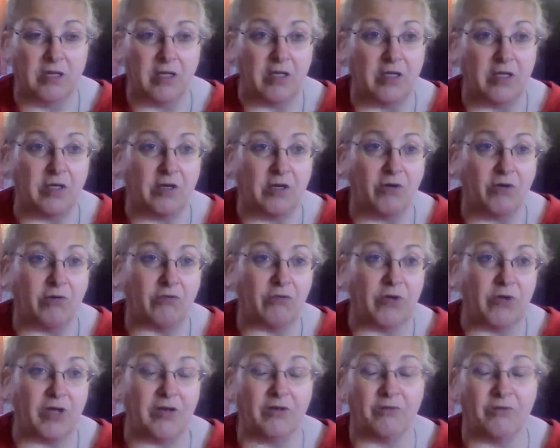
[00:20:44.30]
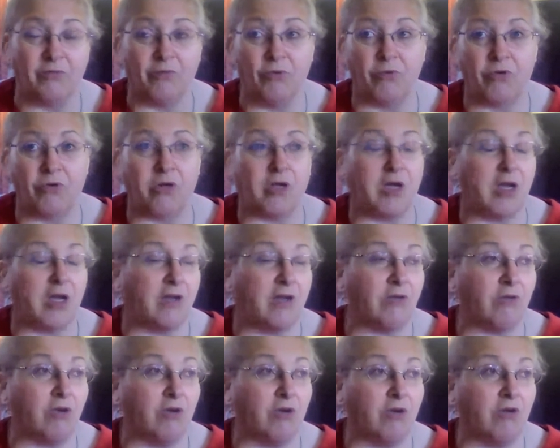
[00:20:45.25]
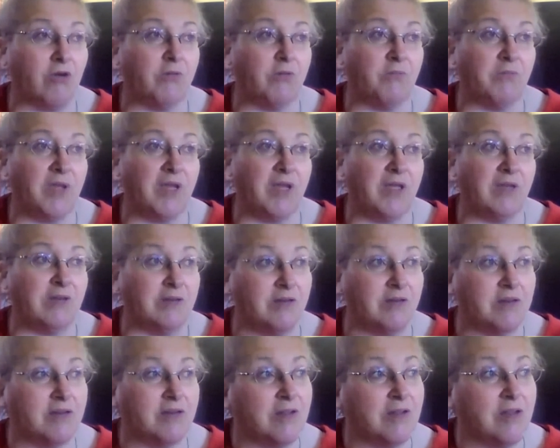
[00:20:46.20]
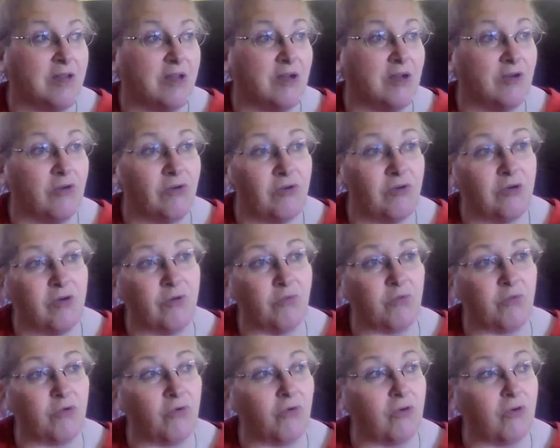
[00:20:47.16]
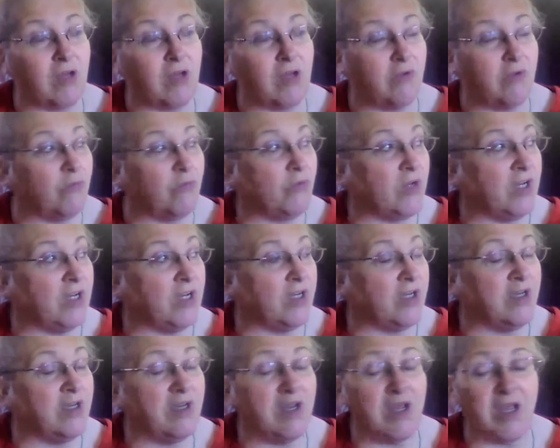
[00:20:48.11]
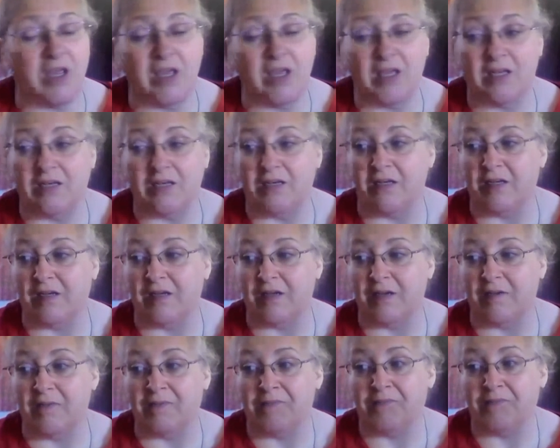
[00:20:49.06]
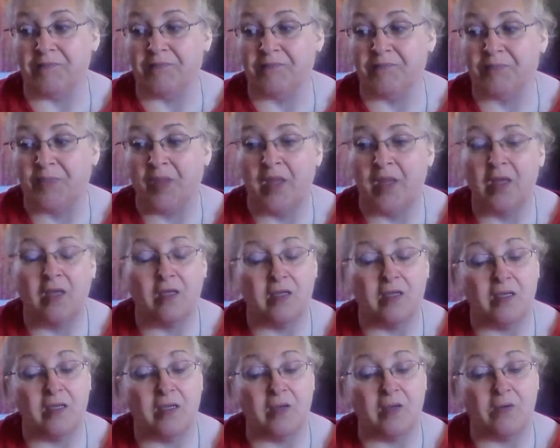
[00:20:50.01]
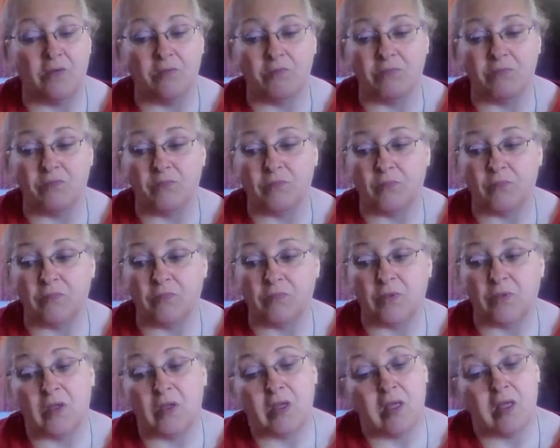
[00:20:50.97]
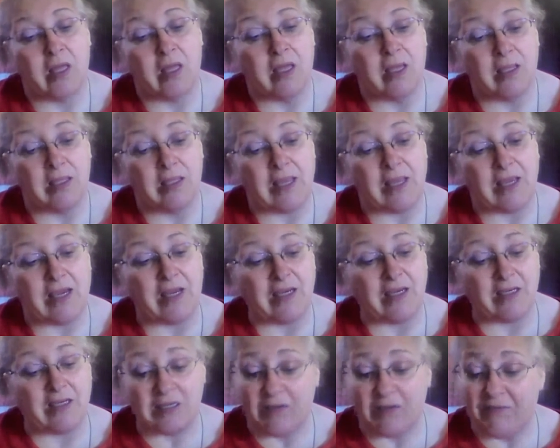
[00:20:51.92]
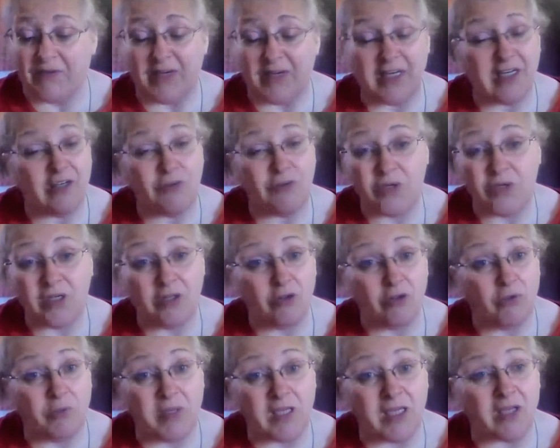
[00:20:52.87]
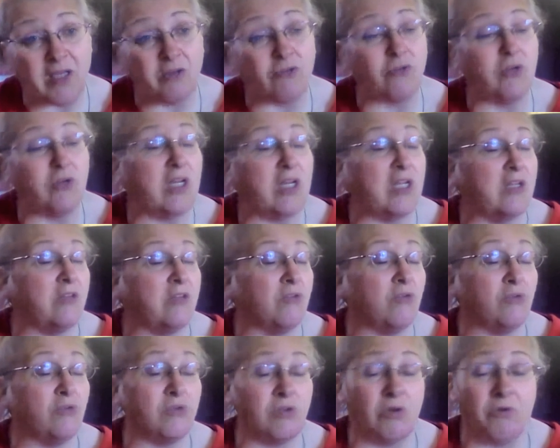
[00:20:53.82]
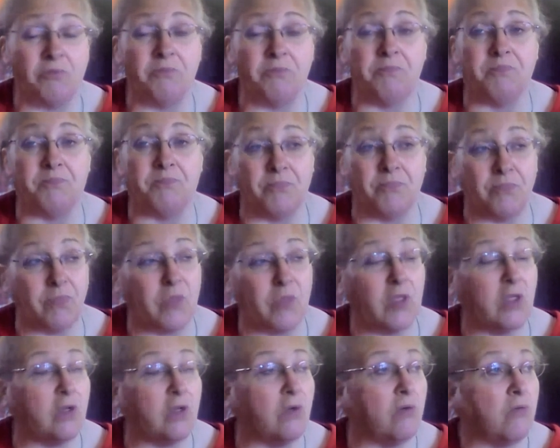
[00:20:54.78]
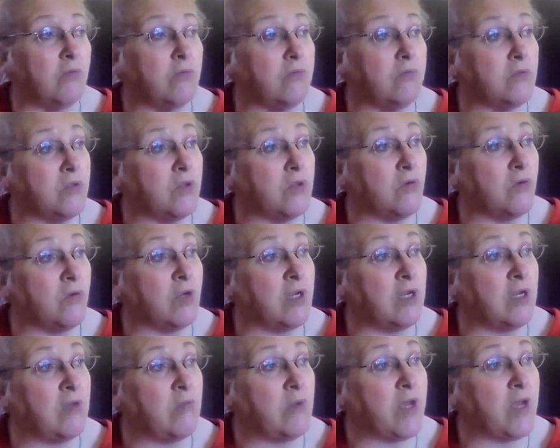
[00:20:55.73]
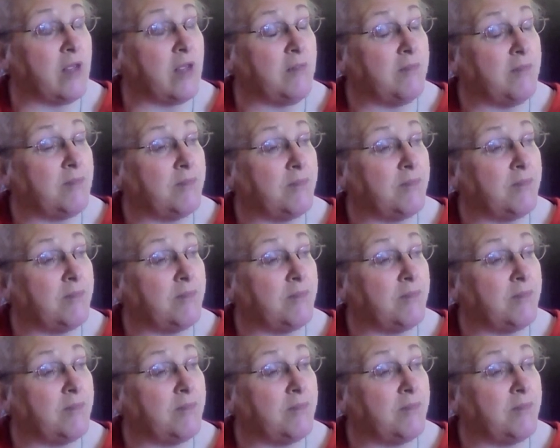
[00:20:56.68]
you know, so I look forward to kind of crawling in bed and tuning the world out and reading and, uh, you know, that kind of stuff. I didn't do any looming yesterday either, so. You know, so anyway,